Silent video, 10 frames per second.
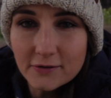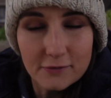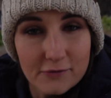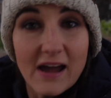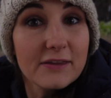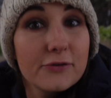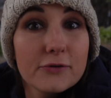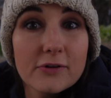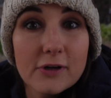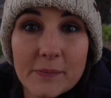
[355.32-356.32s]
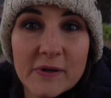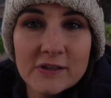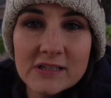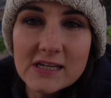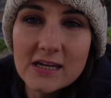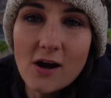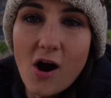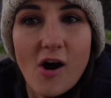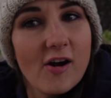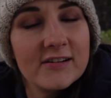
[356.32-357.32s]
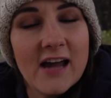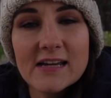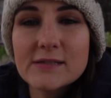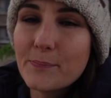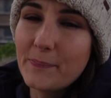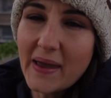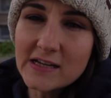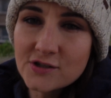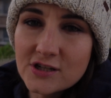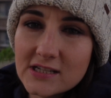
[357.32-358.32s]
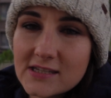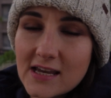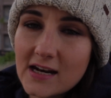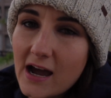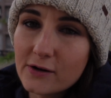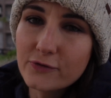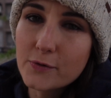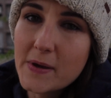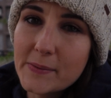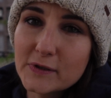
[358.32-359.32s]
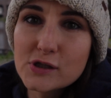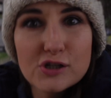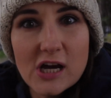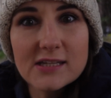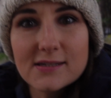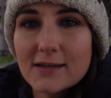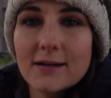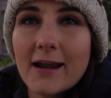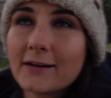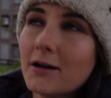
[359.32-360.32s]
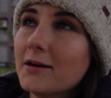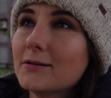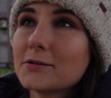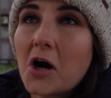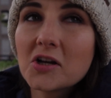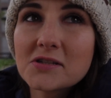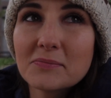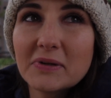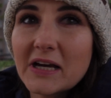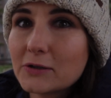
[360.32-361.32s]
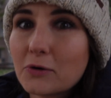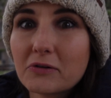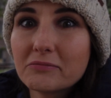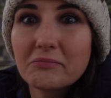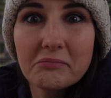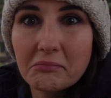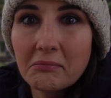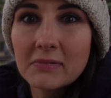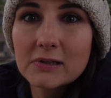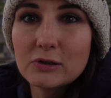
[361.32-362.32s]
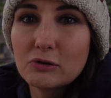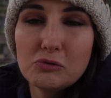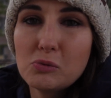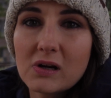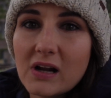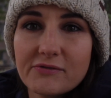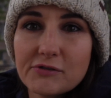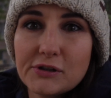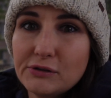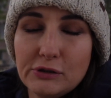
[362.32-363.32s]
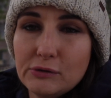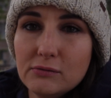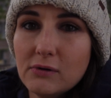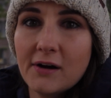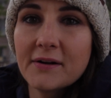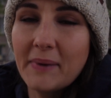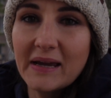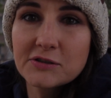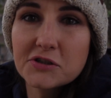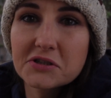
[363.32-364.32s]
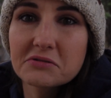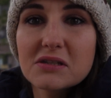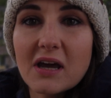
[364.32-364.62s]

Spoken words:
Right through the community are nice benches set out for people to just sit and contemplate or do whatever you do on a bench. I